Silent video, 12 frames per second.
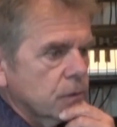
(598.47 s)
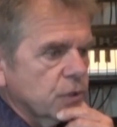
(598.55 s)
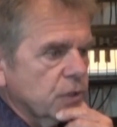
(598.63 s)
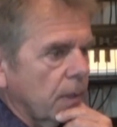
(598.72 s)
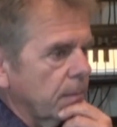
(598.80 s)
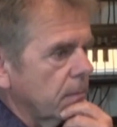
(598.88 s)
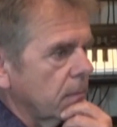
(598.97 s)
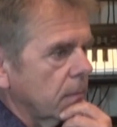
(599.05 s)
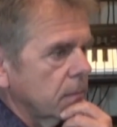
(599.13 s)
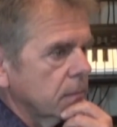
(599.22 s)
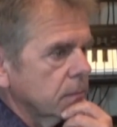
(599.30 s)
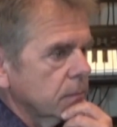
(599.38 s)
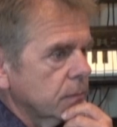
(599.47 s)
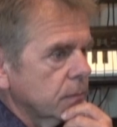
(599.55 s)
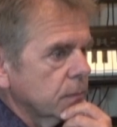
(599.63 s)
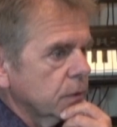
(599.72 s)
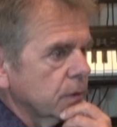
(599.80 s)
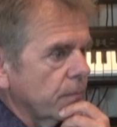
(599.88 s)
Some
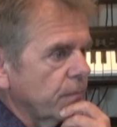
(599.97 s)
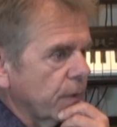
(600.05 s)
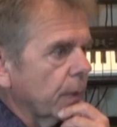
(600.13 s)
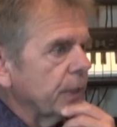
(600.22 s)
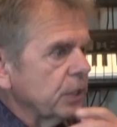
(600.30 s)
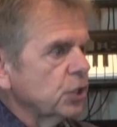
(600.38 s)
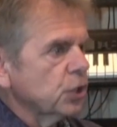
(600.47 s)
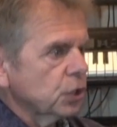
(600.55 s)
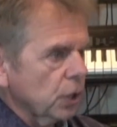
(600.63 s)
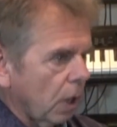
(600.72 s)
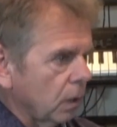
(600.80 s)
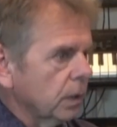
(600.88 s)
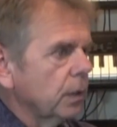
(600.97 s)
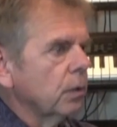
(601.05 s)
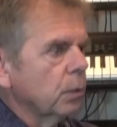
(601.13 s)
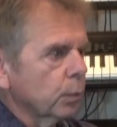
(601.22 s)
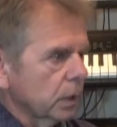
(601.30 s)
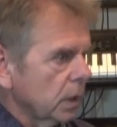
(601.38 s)
very solid
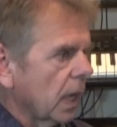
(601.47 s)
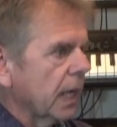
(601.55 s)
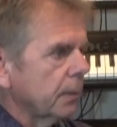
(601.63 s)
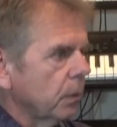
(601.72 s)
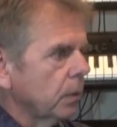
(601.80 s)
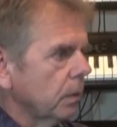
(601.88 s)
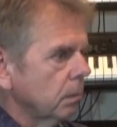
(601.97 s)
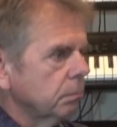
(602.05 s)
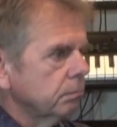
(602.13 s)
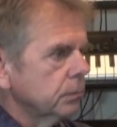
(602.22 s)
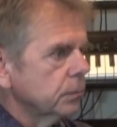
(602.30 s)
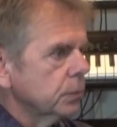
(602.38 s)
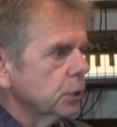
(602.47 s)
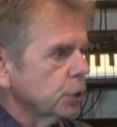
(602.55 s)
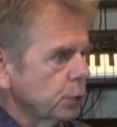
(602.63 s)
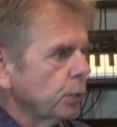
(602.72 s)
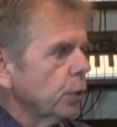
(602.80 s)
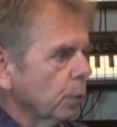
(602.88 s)
and reliable
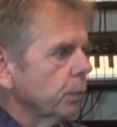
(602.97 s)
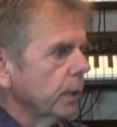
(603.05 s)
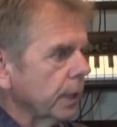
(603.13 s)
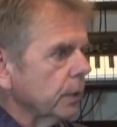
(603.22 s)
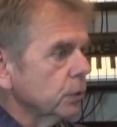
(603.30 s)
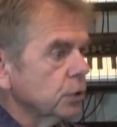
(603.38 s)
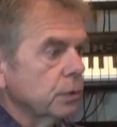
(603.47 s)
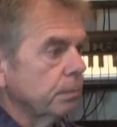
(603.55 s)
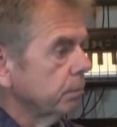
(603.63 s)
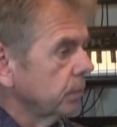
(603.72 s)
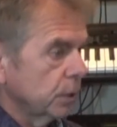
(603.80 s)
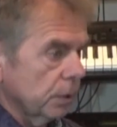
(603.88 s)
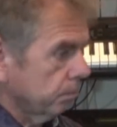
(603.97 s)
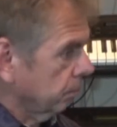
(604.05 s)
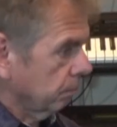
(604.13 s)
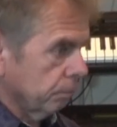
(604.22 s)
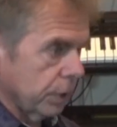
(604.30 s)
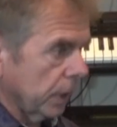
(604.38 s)
studio players to
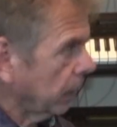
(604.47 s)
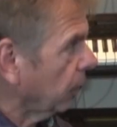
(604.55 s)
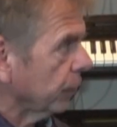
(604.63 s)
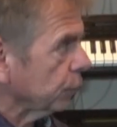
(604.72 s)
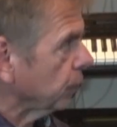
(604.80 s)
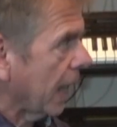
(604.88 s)
play all the